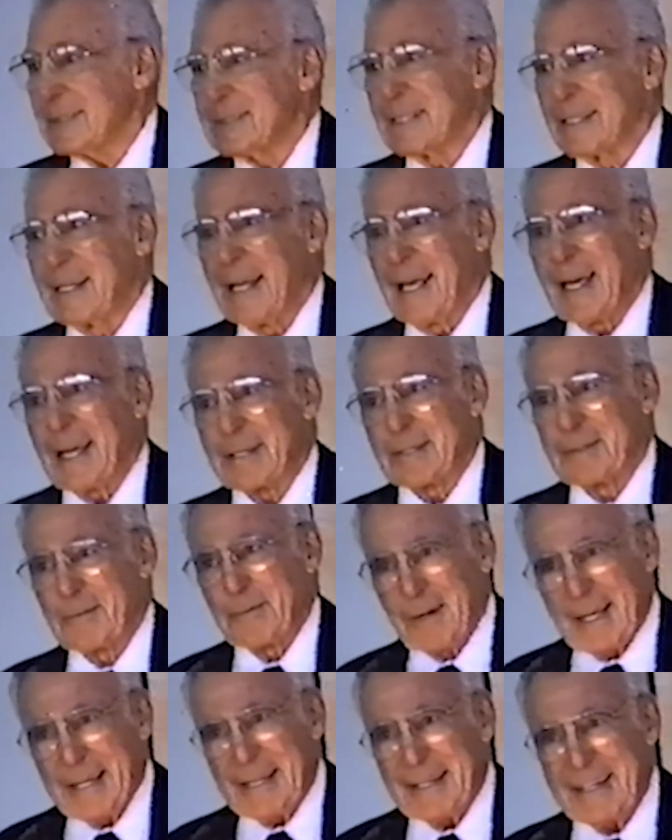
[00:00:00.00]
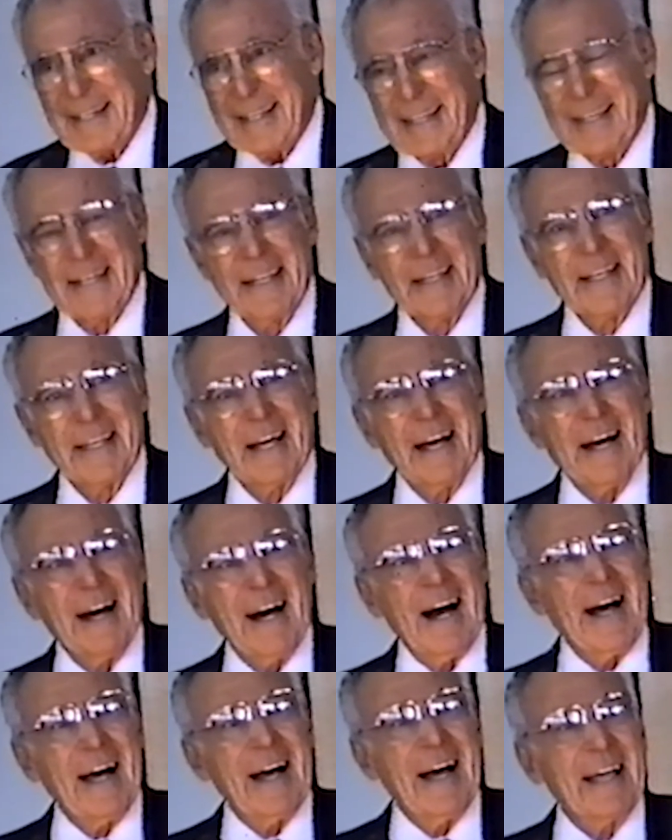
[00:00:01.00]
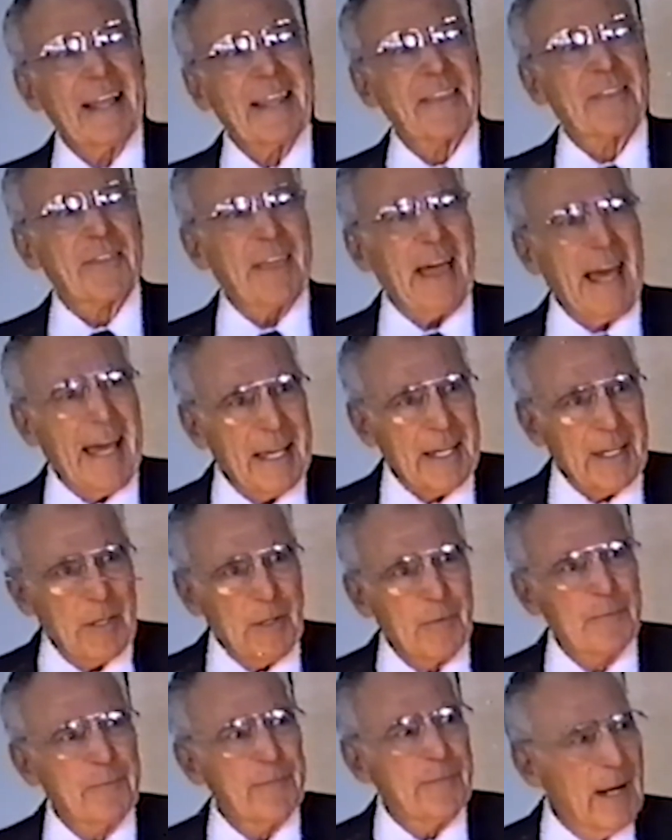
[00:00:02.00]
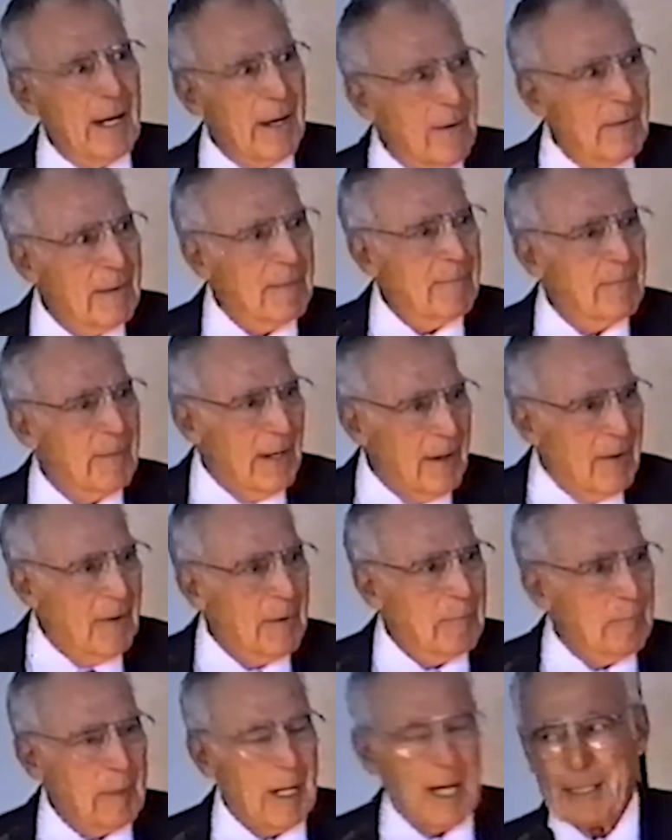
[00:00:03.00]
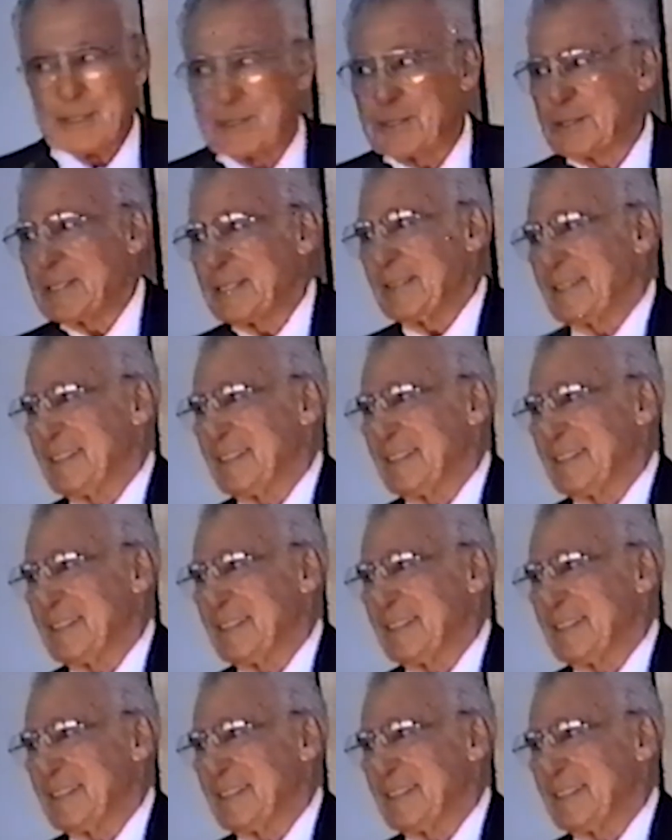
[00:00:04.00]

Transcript: That's great. Thank you very, very much.